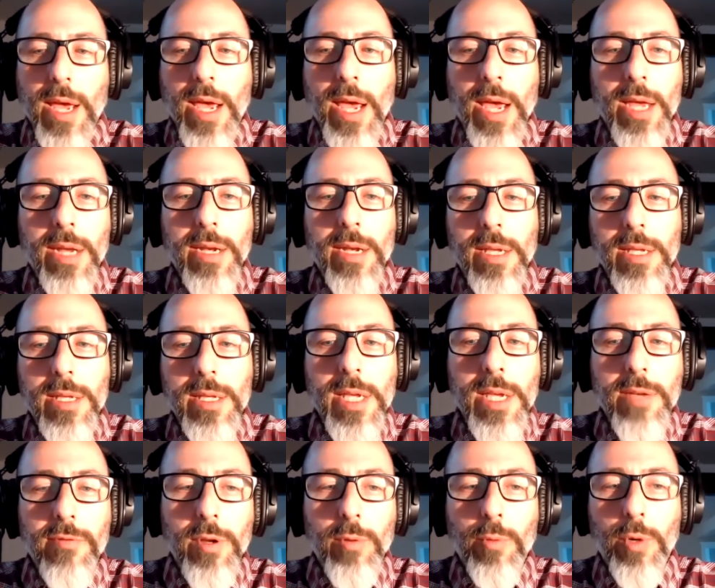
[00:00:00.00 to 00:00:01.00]
And
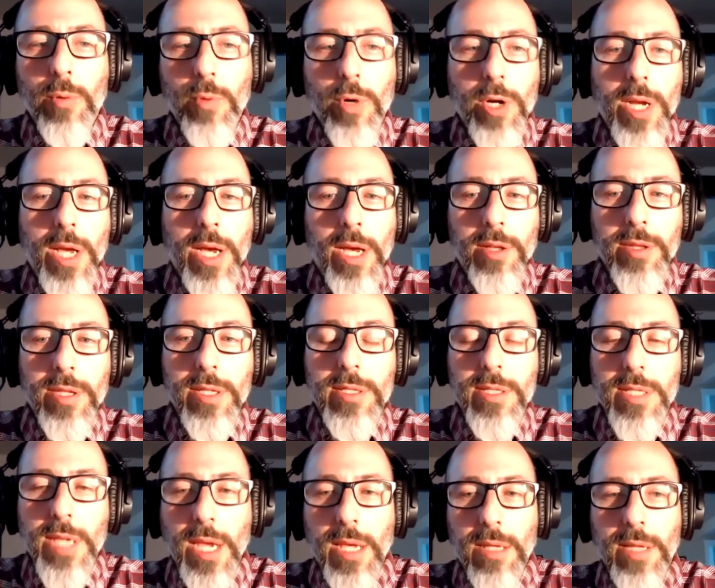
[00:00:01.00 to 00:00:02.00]
even when we're in a healthy
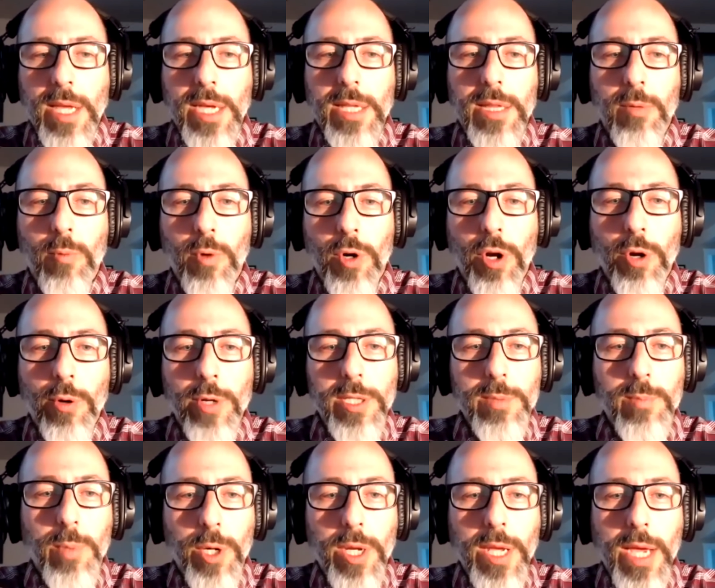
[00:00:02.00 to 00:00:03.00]
state, like we're always
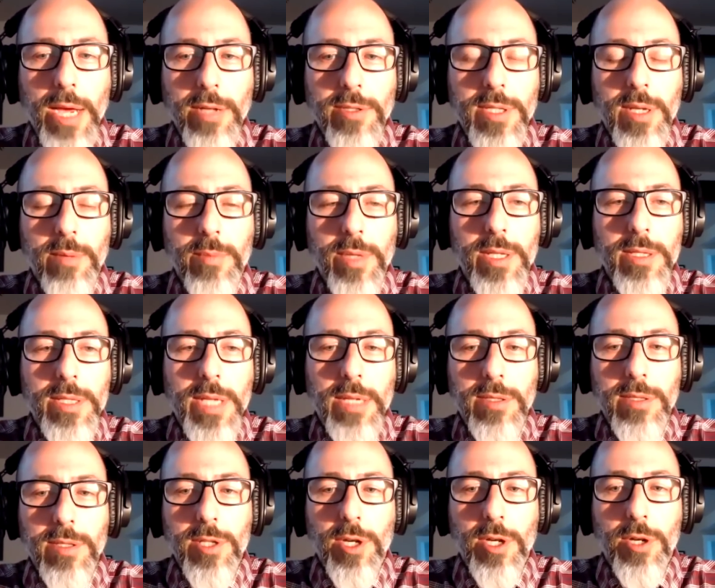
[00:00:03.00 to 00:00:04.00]
putting out some of these
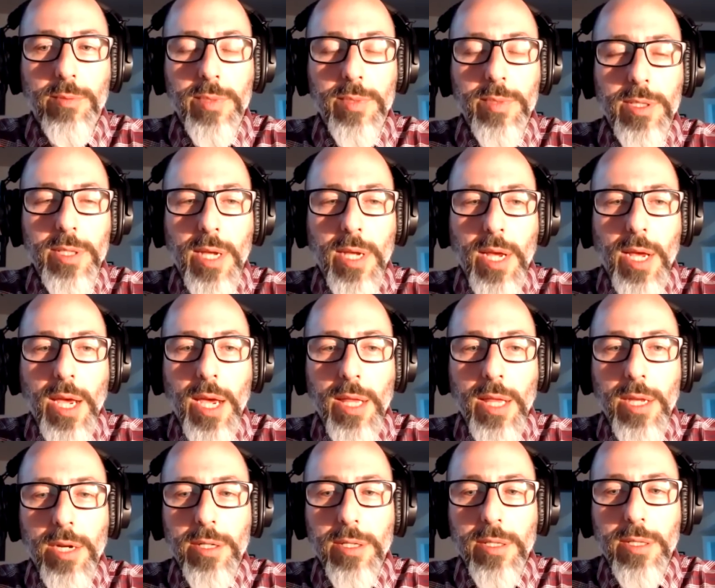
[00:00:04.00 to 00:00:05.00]
exosomes. And
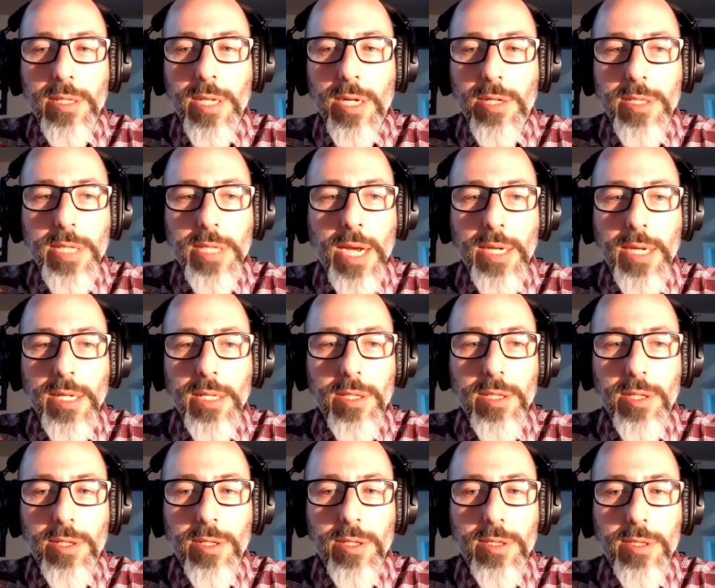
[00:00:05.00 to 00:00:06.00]
they're tiny
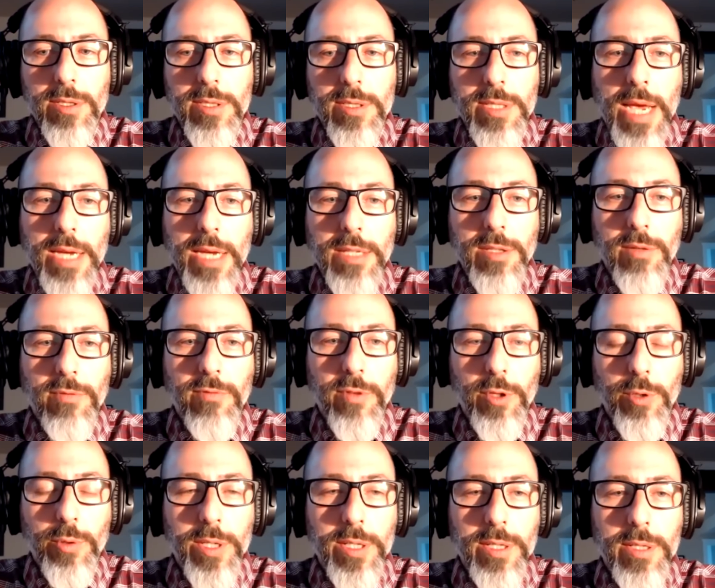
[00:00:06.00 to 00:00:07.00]
little sacs of
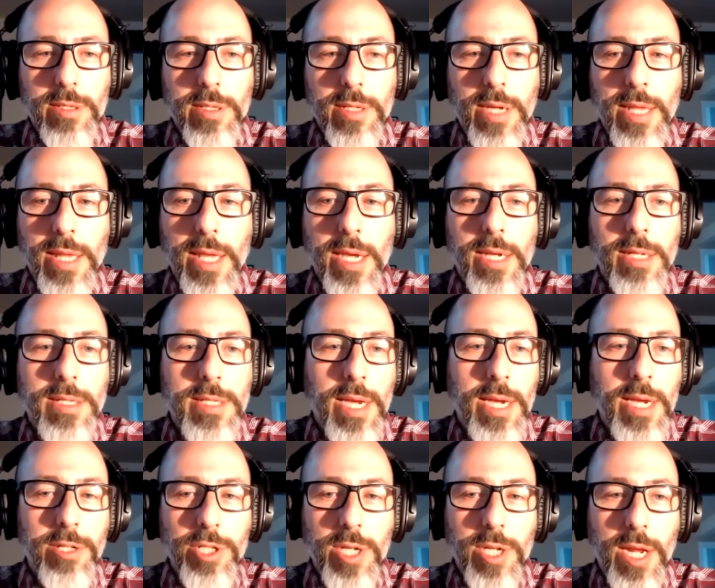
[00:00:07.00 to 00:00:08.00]
fluid, and they
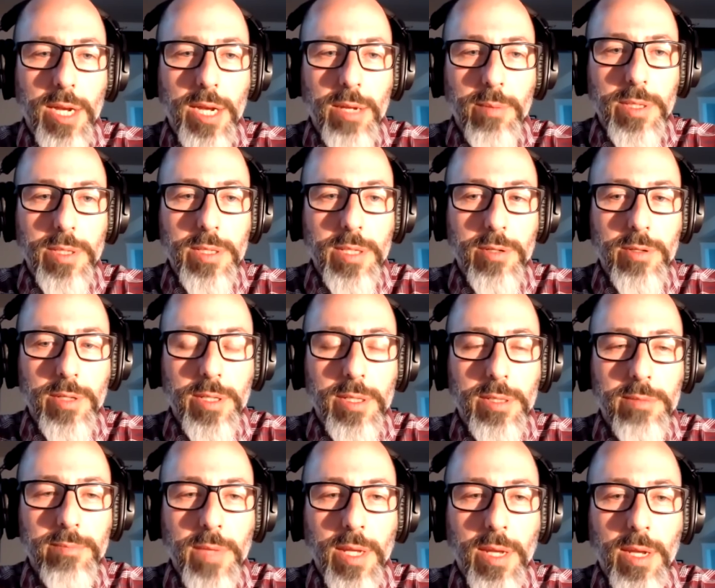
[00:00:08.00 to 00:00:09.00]
contain genetic
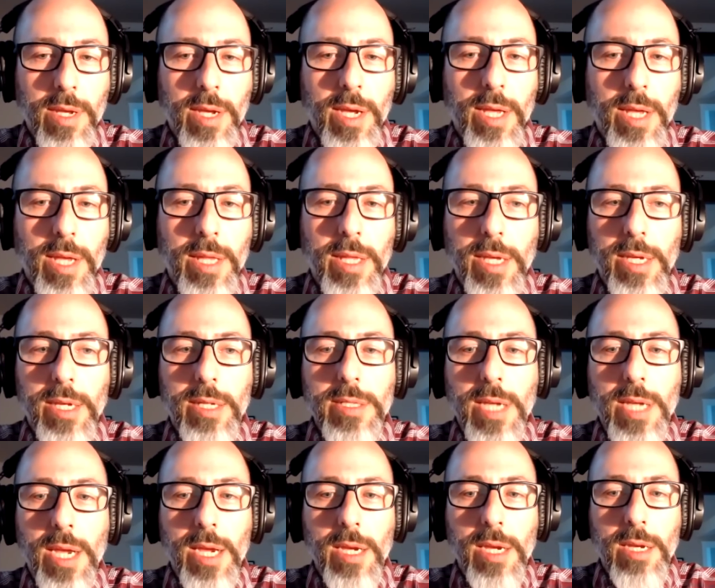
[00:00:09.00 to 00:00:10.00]
material, and they
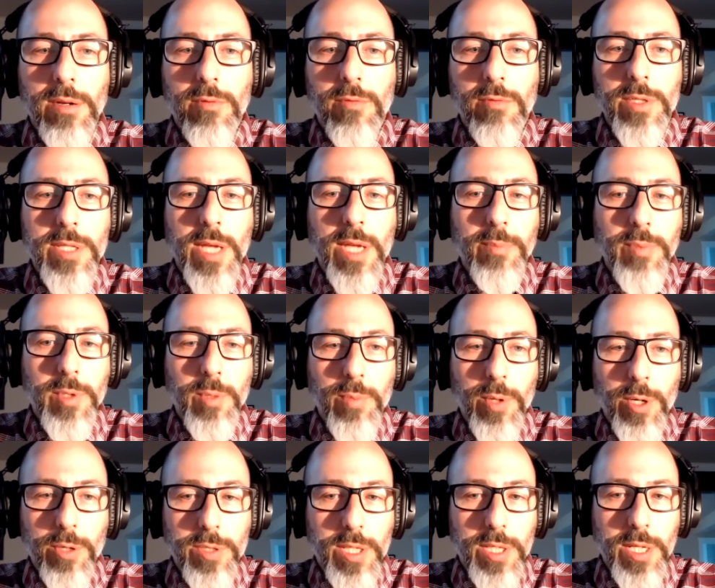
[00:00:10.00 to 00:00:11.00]
contain receptor
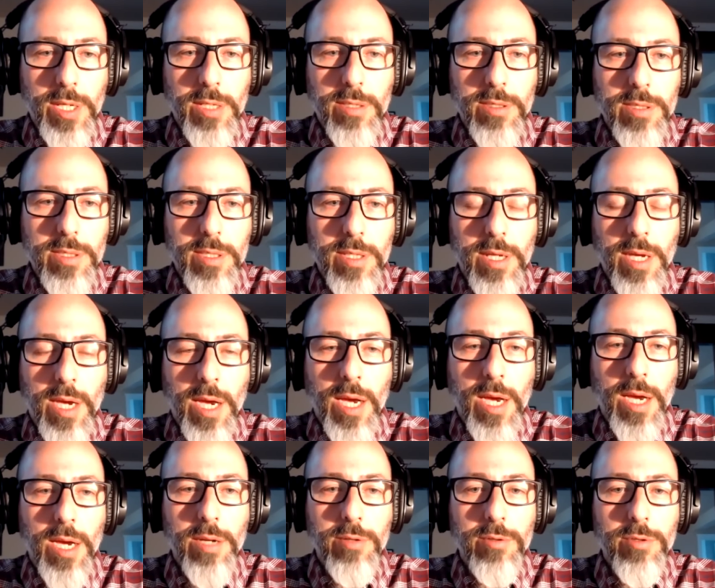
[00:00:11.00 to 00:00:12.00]
proteins,
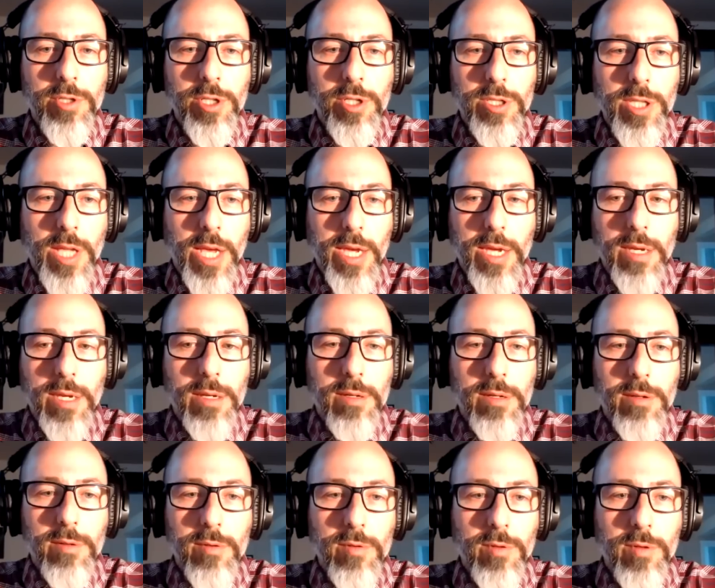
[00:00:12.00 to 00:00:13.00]
just like
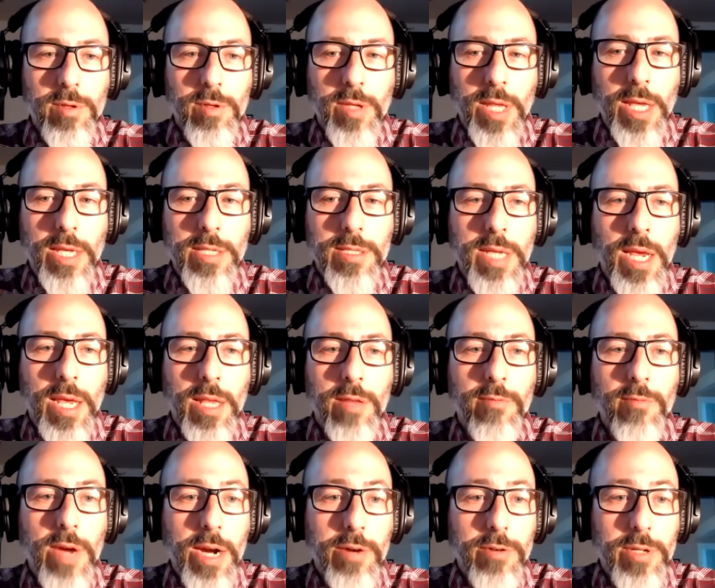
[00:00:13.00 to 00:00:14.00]
they say the
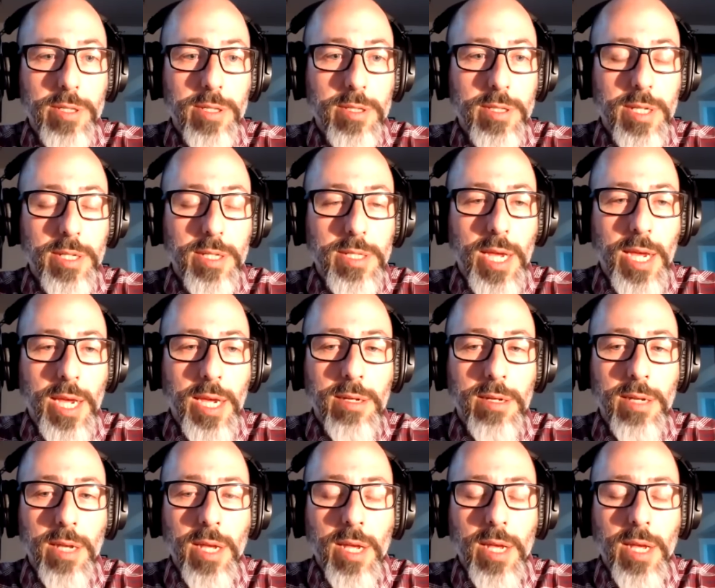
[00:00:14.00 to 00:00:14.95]
viruses contain.